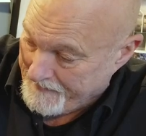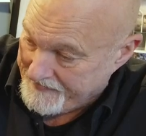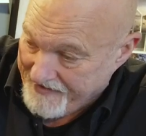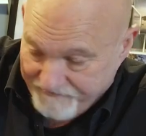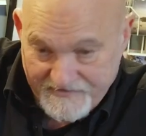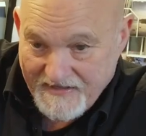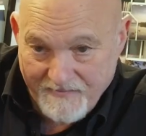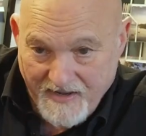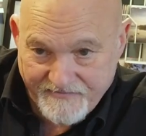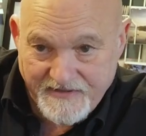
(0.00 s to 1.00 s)
And every
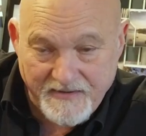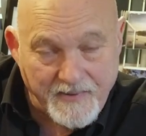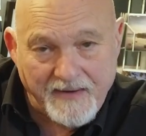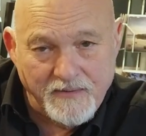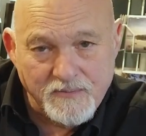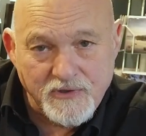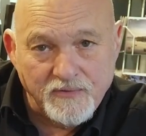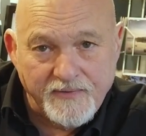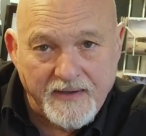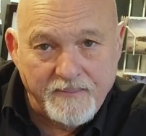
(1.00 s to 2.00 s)
time I've seen a barium
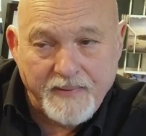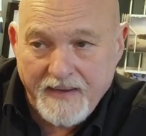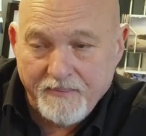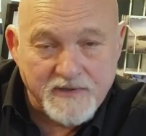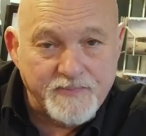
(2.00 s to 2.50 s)
sulfate paper,